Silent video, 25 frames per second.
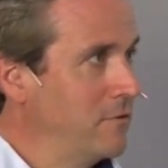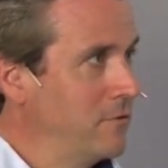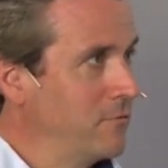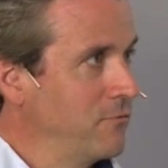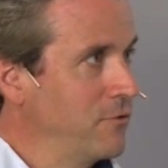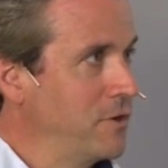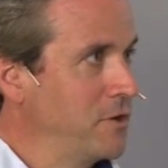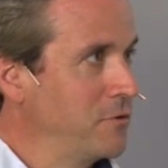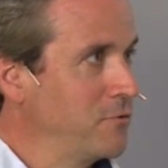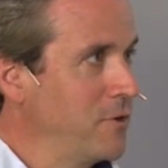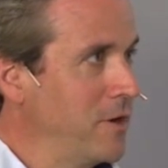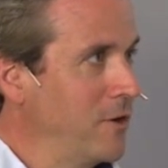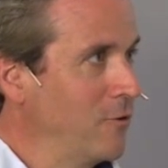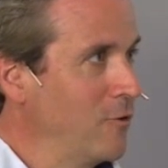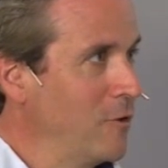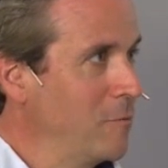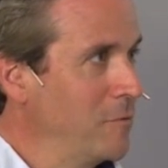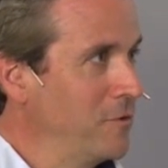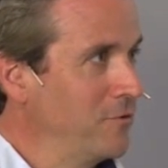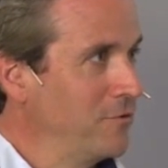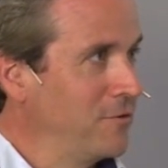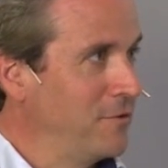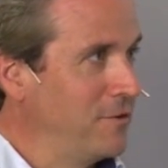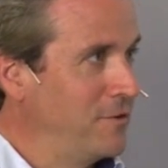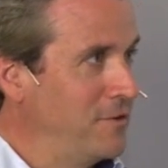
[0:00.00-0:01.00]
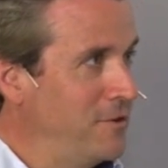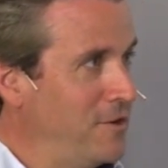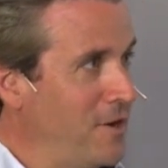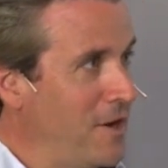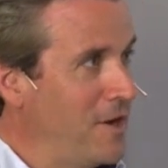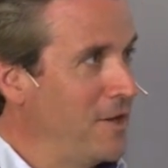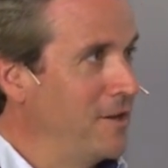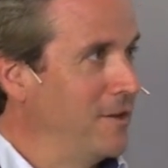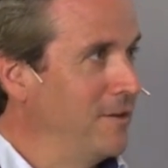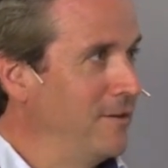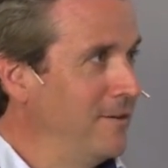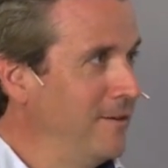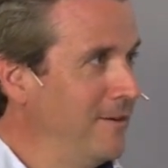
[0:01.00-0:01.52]
free trade agreements
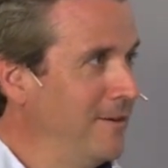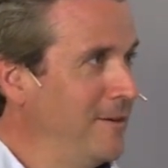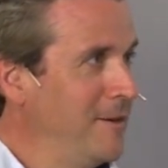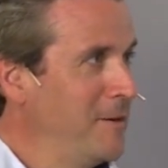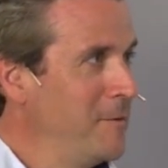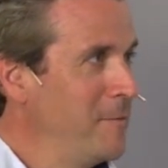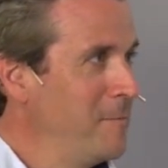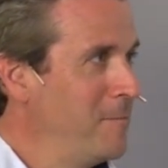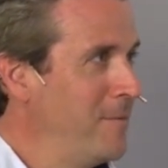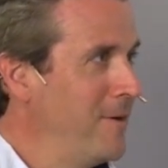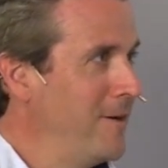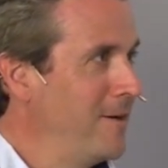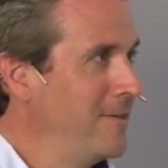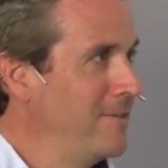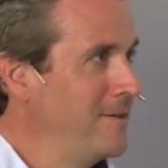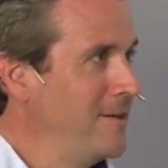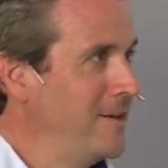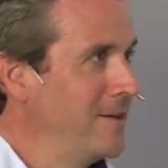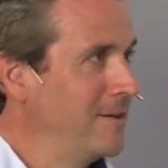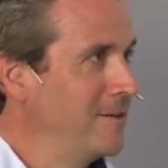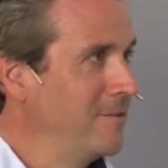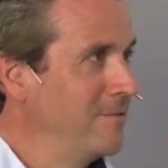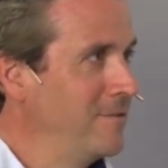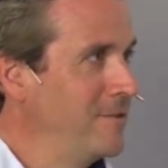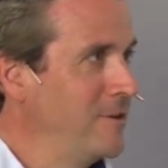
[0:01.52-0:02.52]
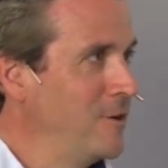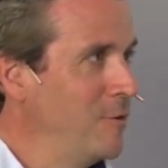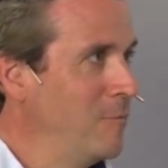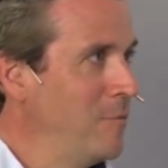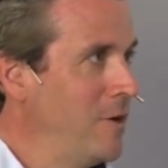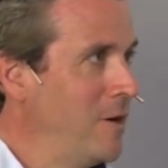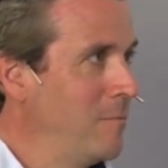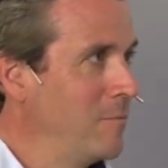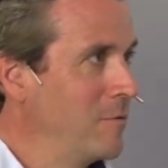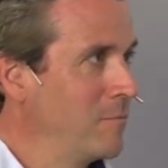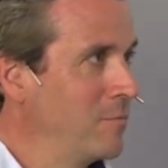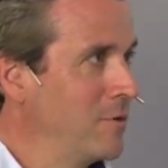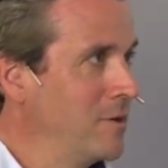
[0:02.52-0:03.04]
done by the end of the
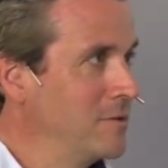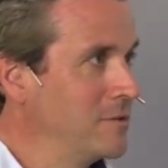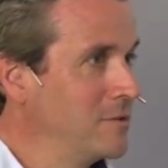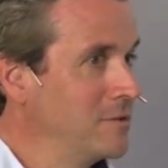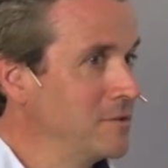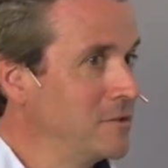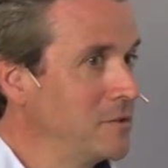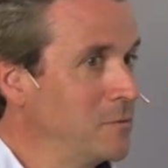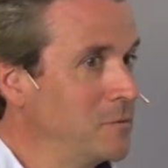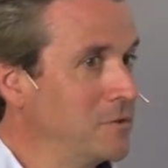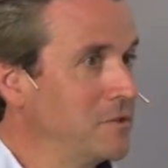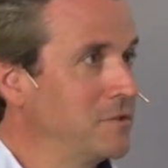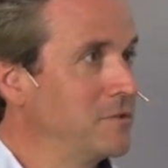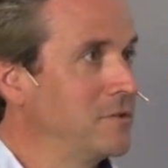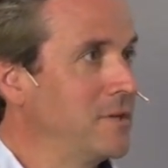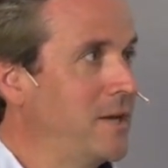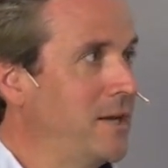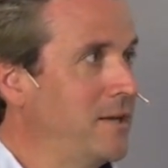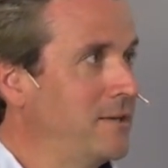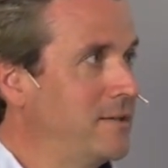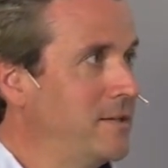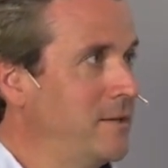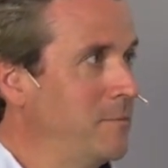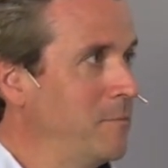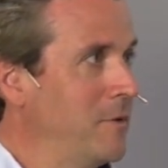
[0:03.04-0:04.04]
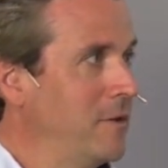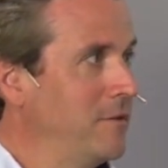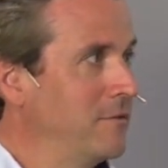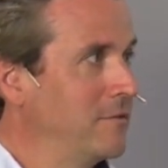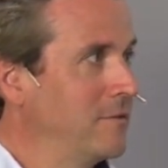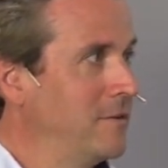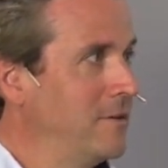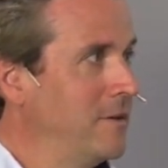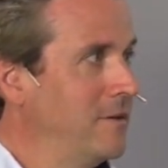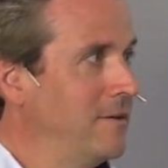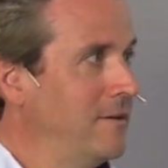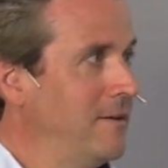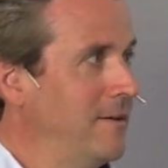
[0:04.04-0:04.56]
Obama presidency, which is 18 months.
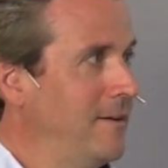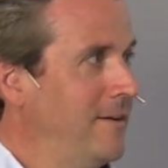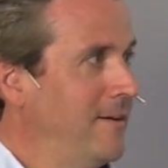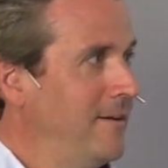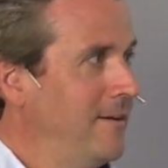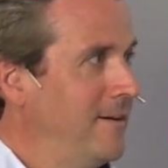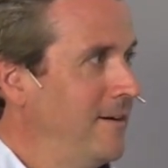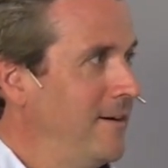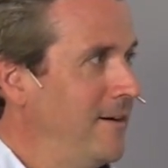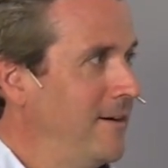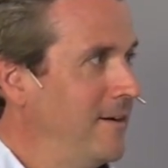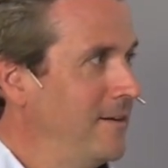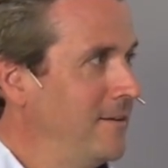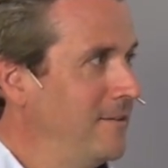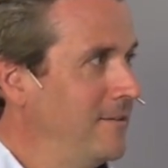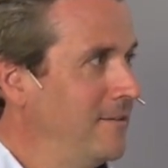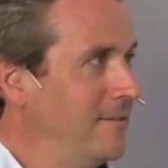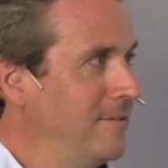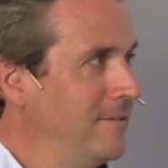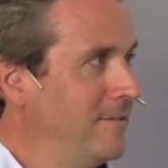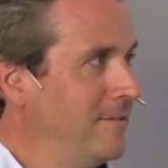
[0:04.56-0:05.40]
Right. And I,